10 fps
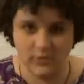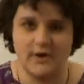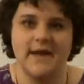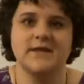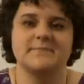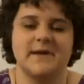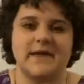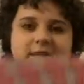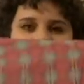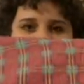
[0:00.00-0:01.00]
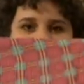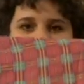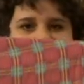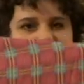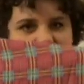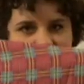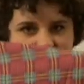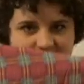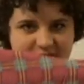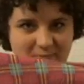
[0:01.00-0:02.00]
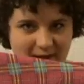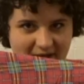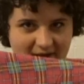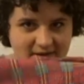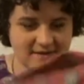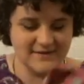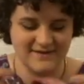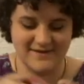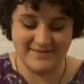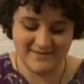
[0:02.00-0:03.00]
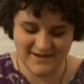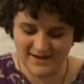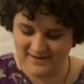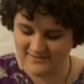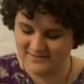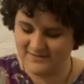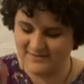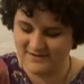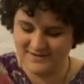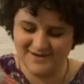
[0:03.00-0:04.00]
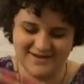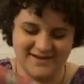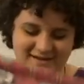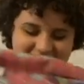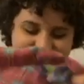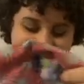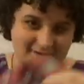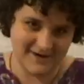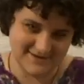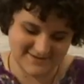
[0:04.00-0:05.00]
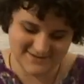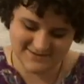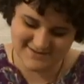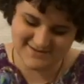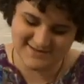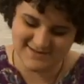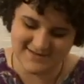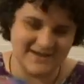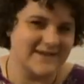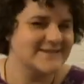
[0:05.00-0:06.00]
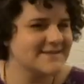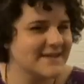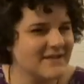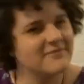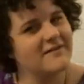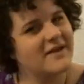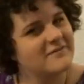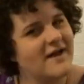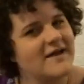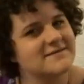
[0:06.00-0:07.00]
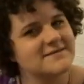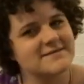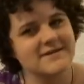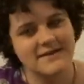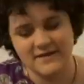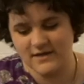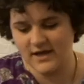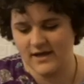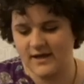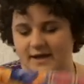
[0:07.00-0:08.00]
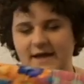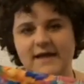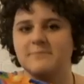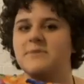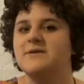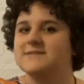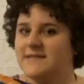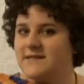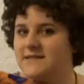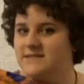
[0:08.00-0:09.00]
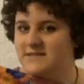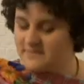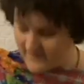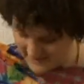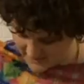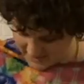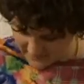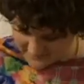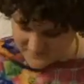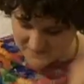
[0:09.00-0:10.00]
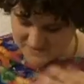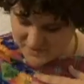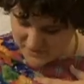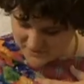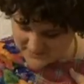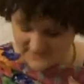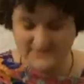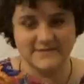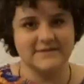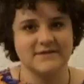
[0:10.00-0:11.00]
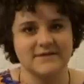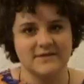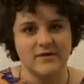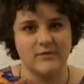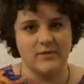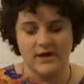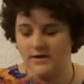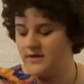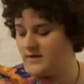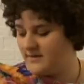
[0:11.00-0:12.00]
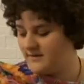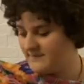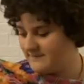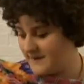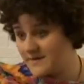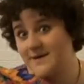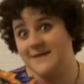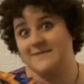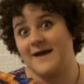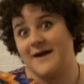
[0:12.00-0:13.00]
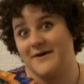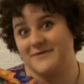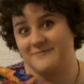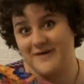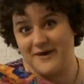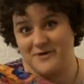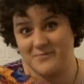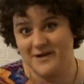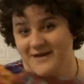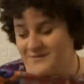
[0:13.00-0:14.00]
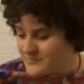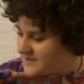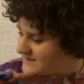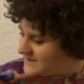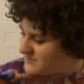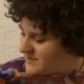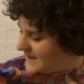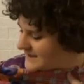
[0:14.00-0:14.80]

bright pink plaid on the back, and then in the front, it's like a fake vest built into the fabric. So it's this very loud flower print with the plaid